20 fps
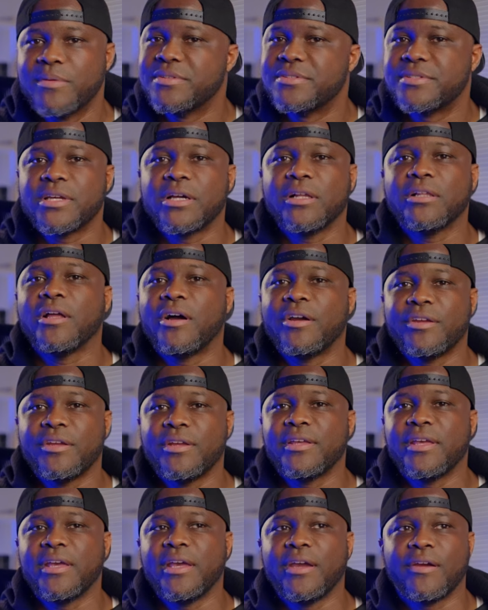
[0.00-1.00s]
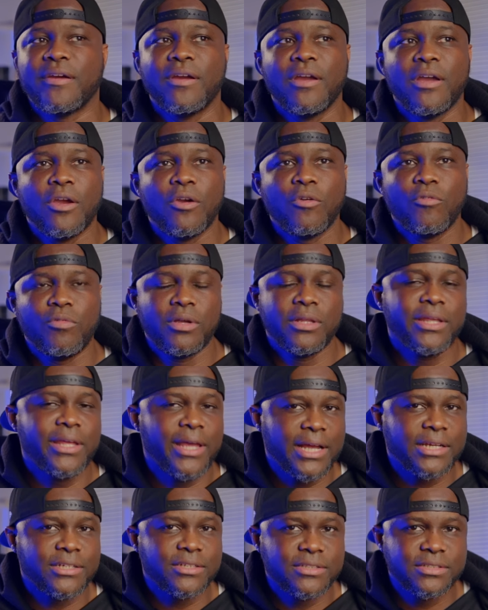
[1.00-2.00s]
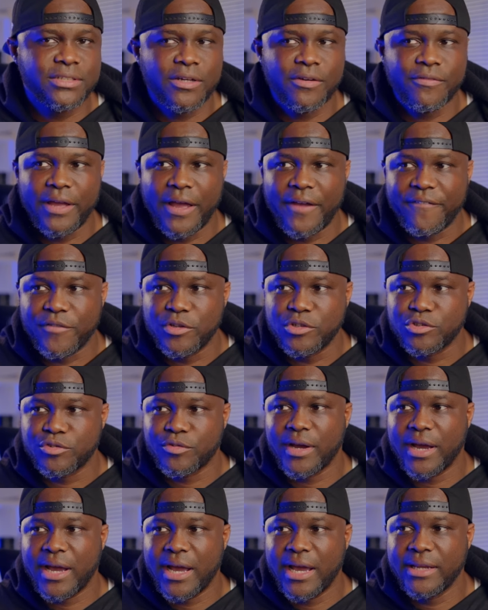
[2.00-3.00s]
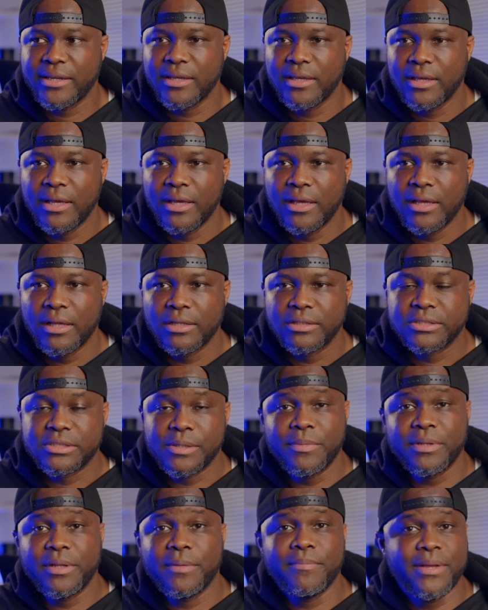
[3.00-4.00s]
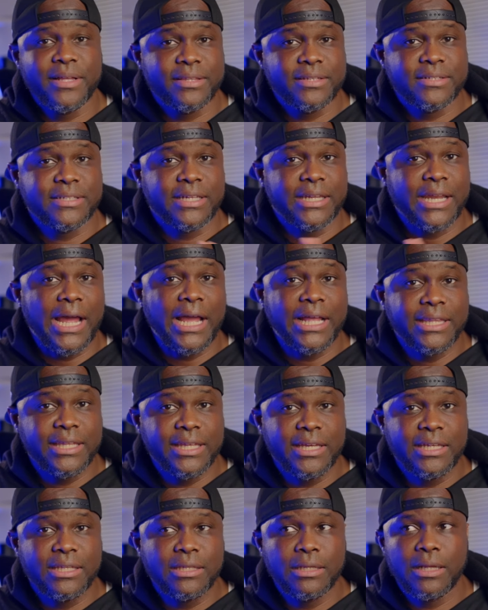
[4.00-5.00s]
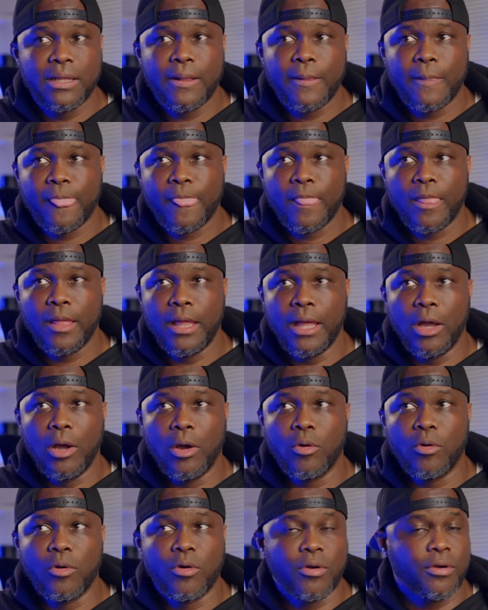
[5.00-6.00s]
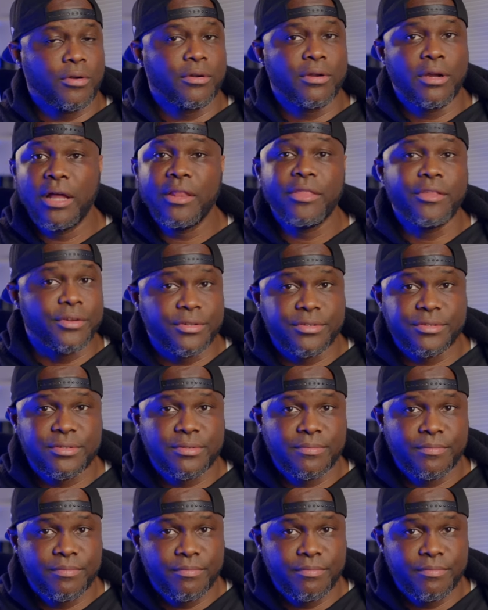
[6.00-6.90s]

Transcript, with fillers: and sell all your gear, really ask yourself have you tried some of the methods that I did or others?